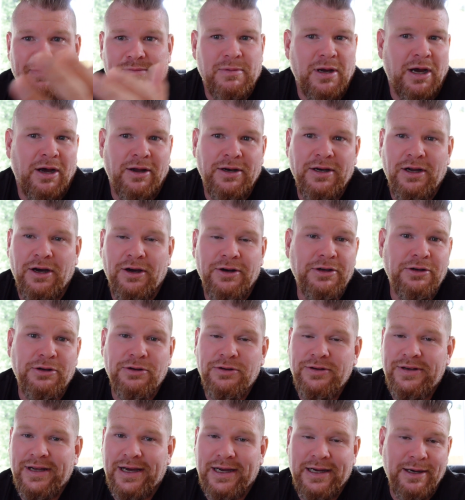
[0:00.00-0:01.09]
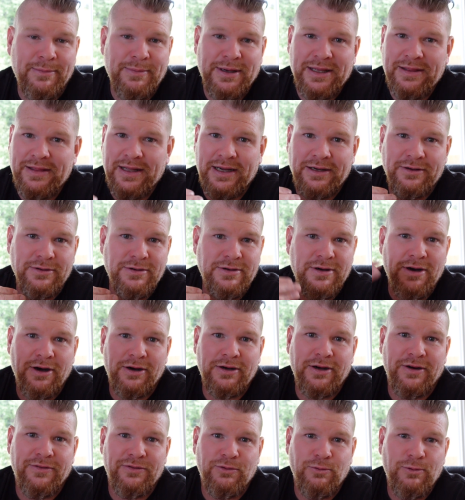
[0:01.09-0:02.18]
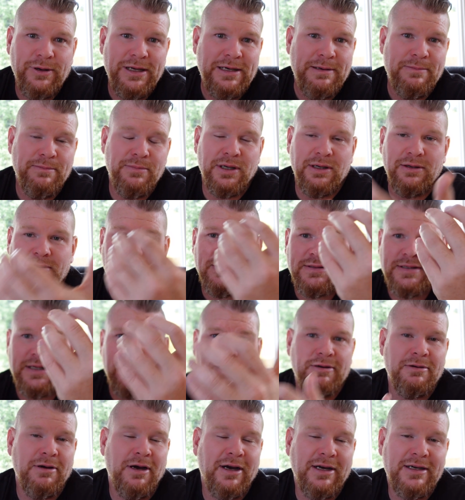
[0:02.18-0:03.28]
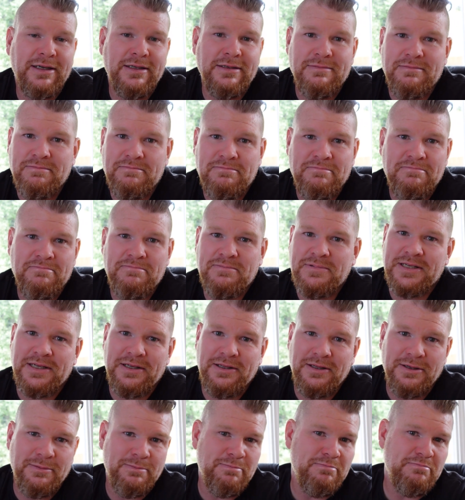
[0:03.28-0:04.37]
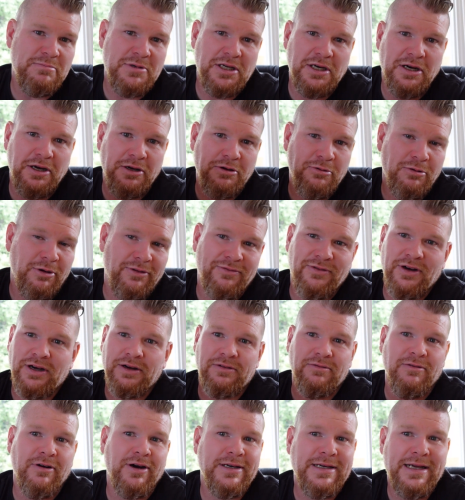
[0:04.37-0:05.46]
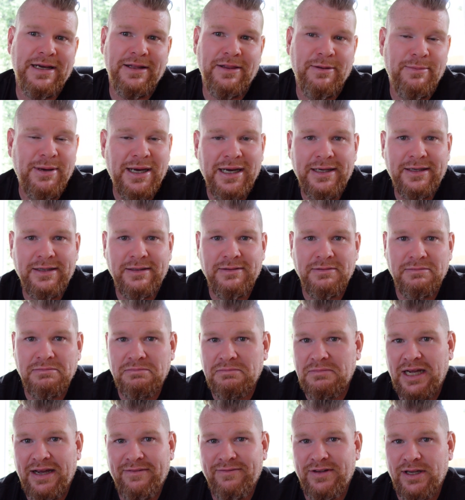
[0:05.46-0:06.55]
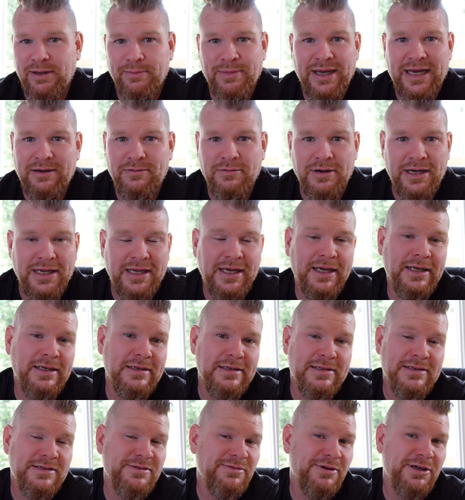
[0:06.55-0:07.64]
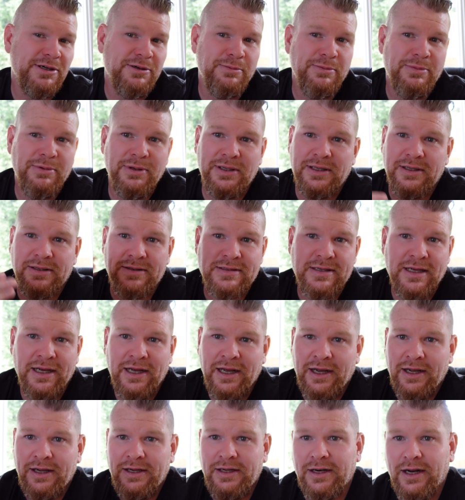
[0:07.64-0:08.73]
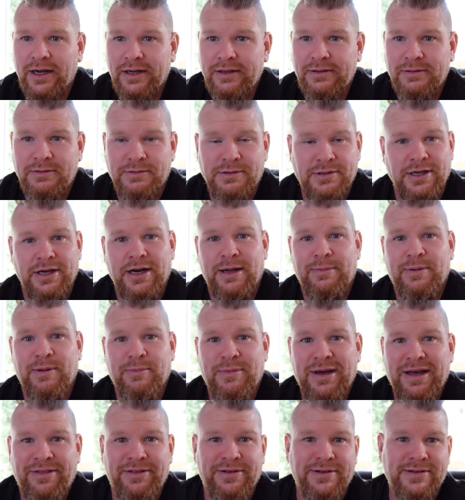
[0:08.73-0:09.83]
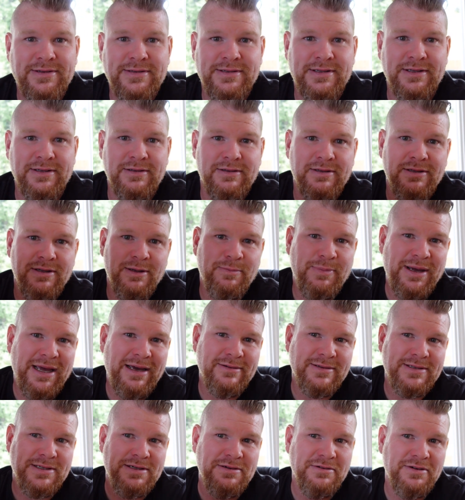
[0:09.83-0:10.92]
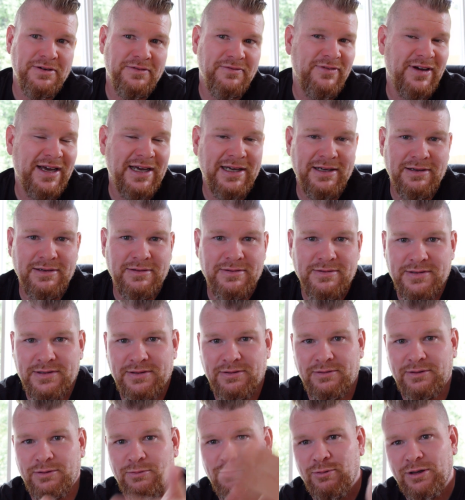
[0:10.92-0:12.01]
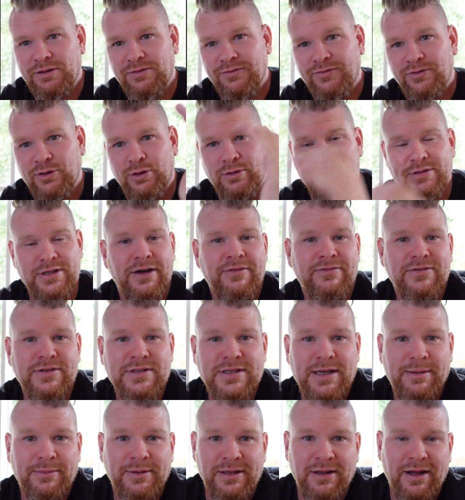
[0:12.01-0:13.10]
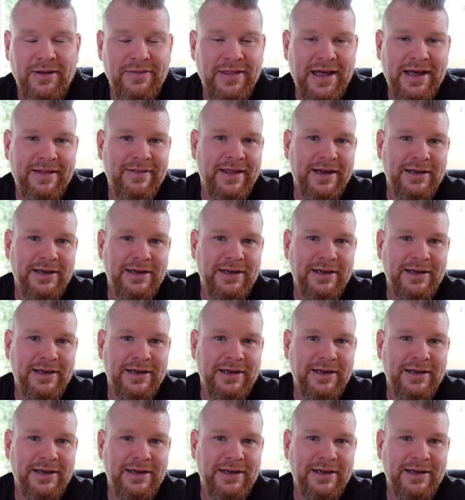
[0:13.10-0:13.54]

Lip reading: On a good day, I mean, they could knock off a win, but also I can see them, qualifying right down the back and having a bad weekend as well, because, turn up at Bathurst and the power steering fails or a wheel falls off or something like that.